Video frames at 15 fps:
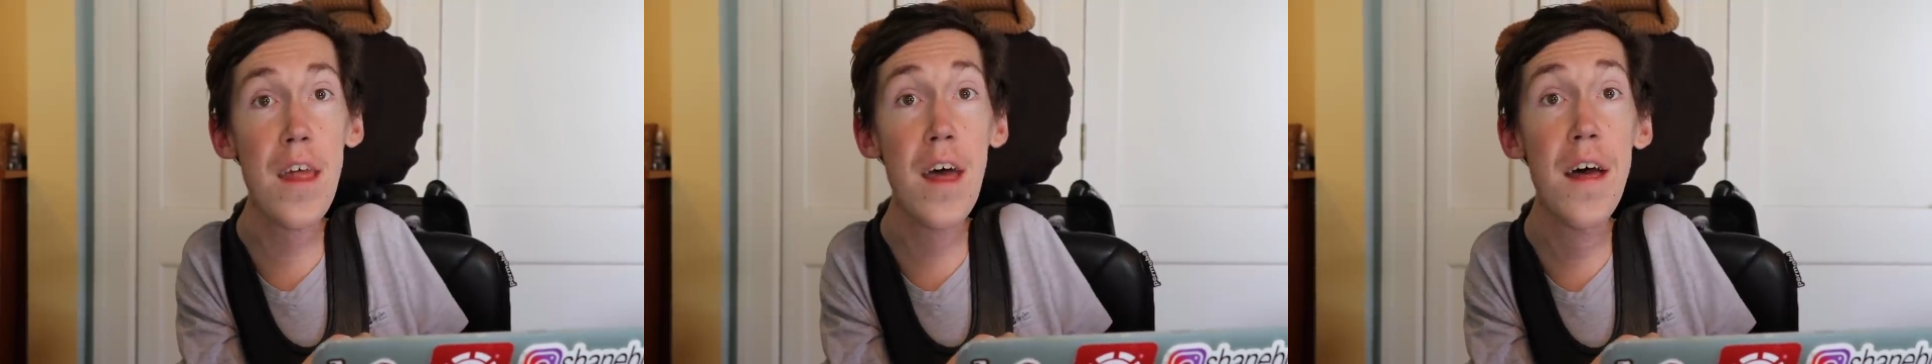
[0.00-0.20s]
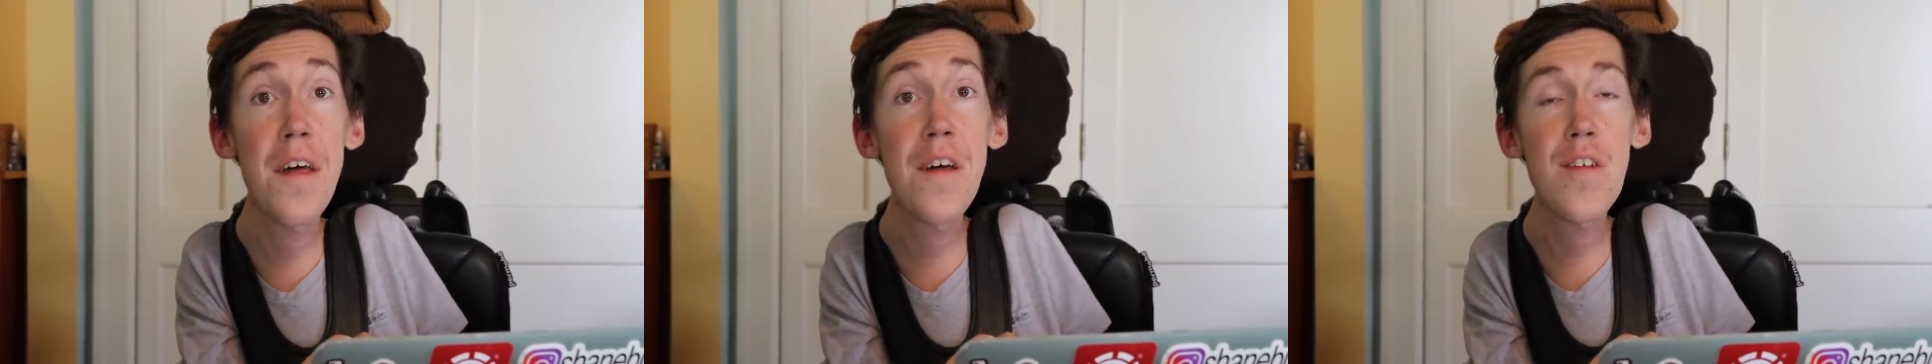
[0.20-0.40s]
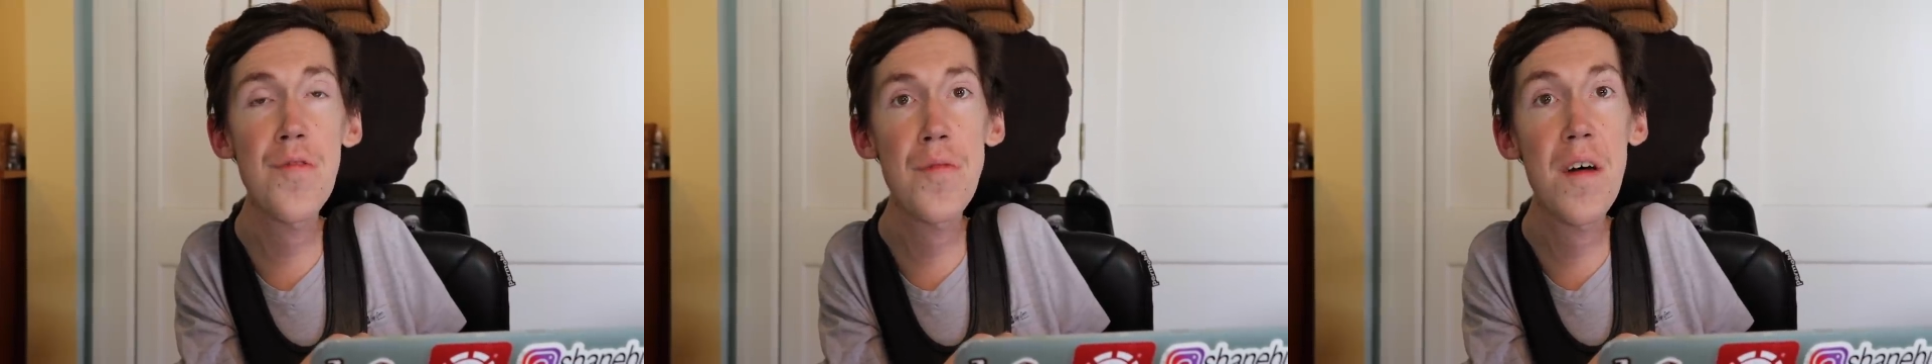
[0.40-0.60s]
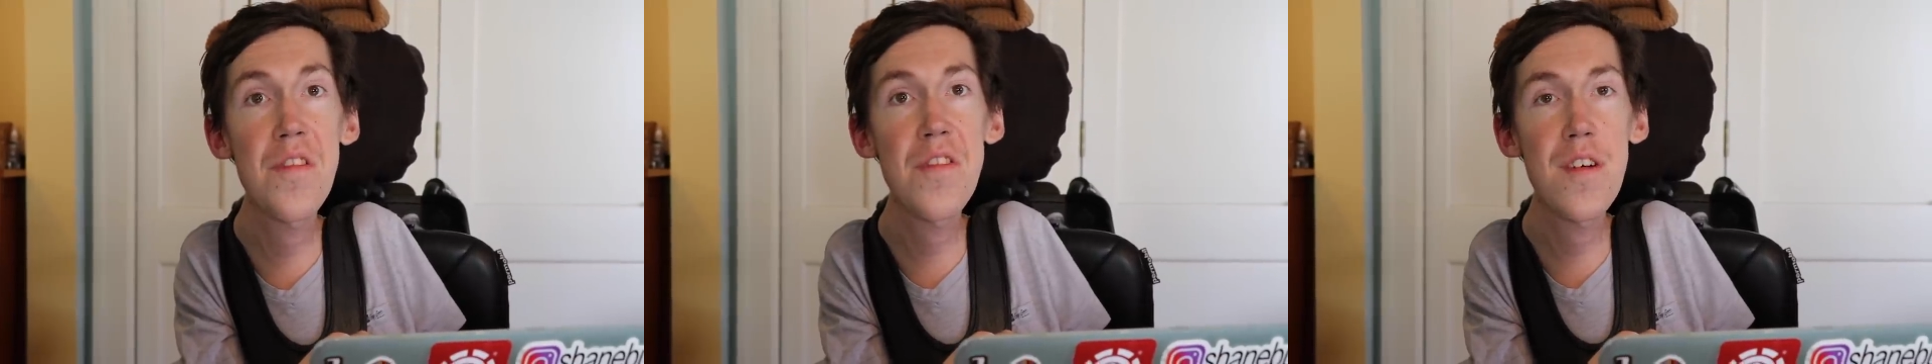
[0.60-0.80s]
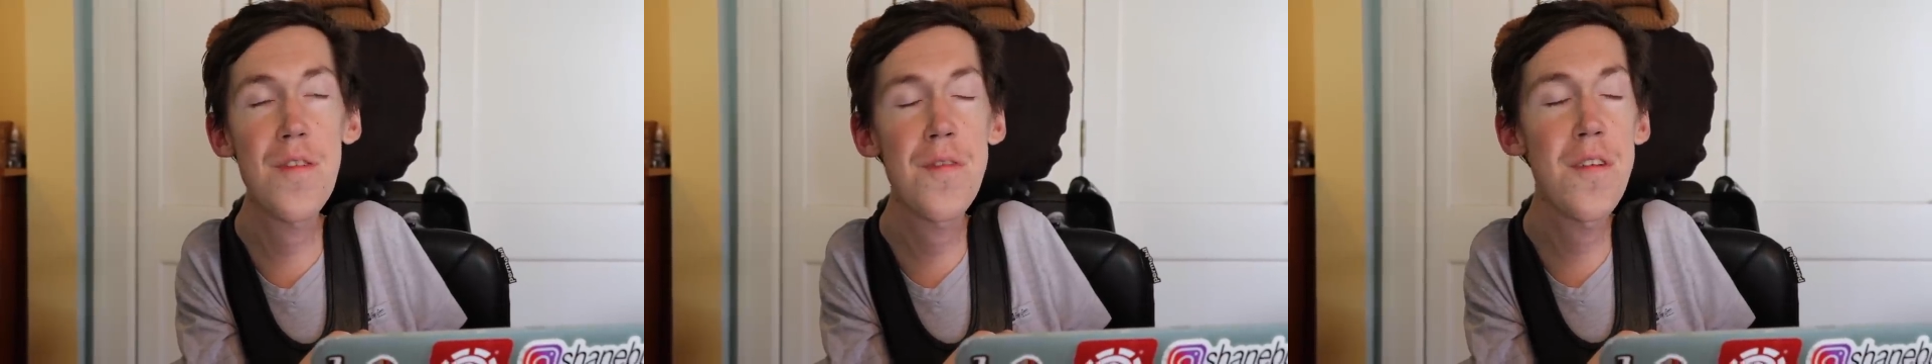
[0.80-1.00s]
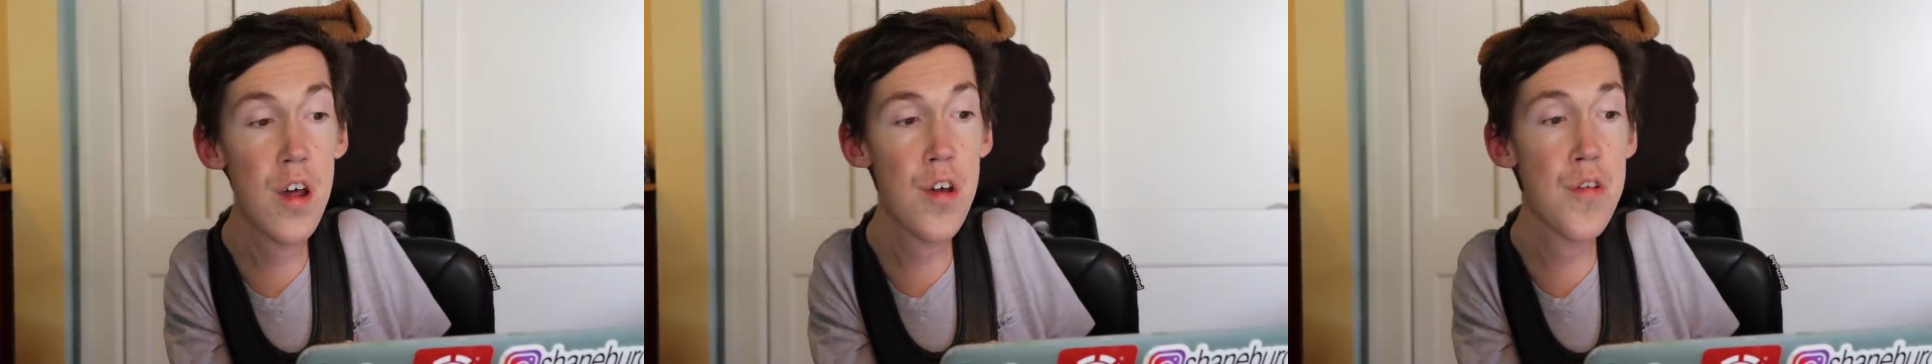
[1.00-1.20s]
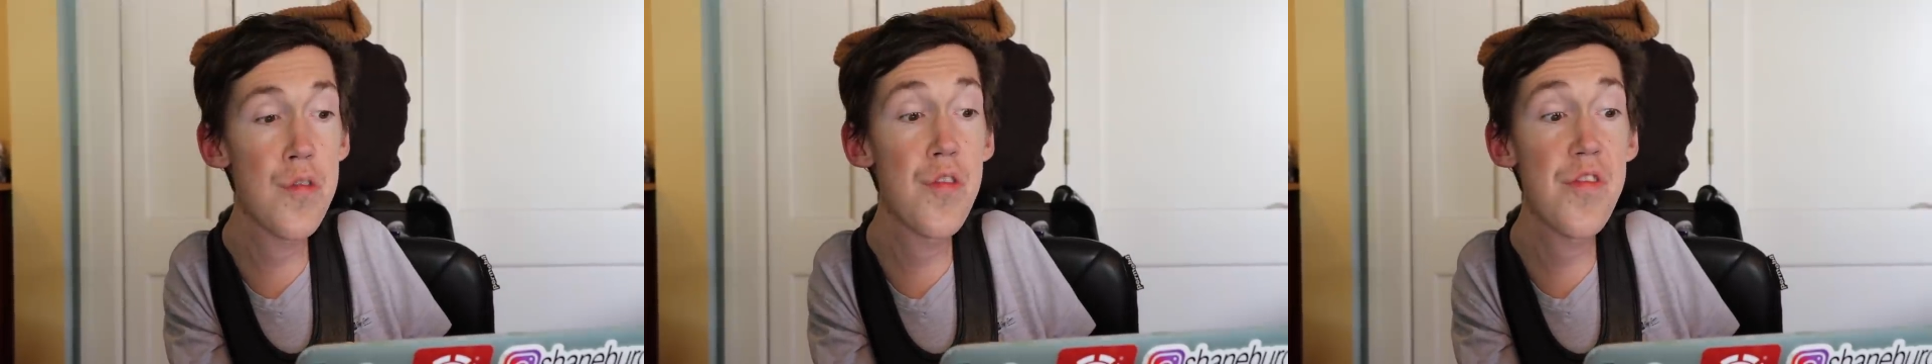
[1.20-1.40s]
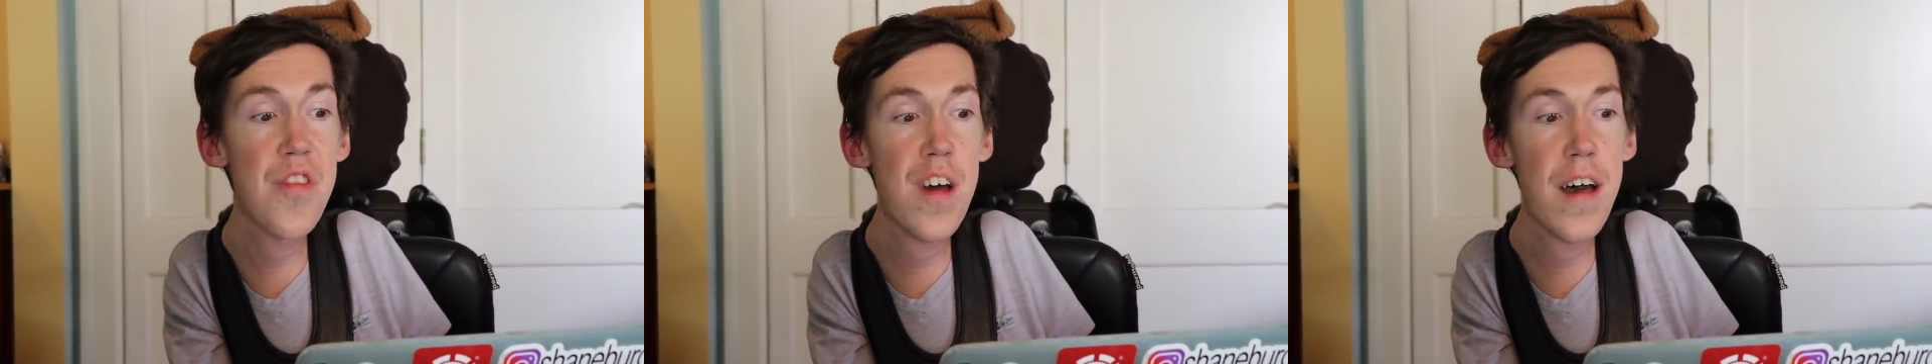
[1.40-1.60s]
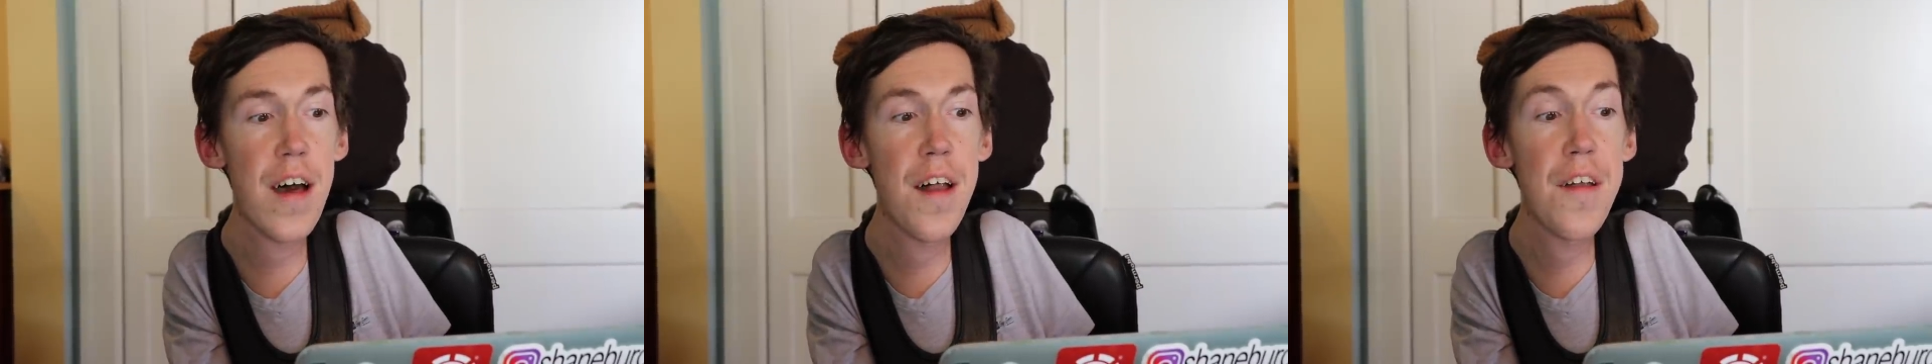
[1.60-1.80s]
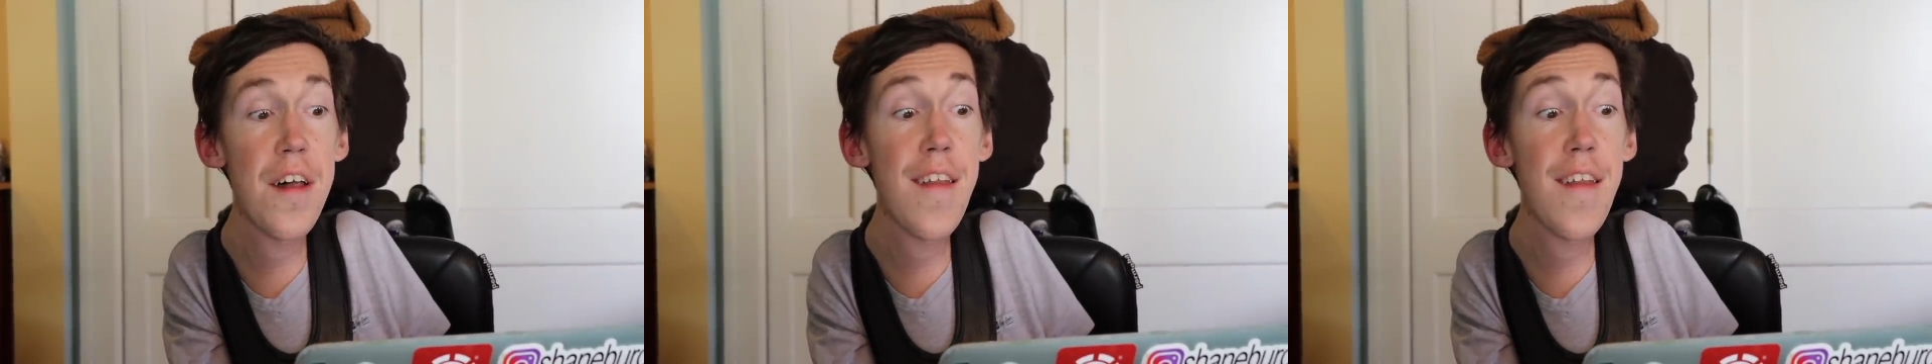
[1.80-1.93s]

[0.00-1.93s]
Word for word: And expensive. You should add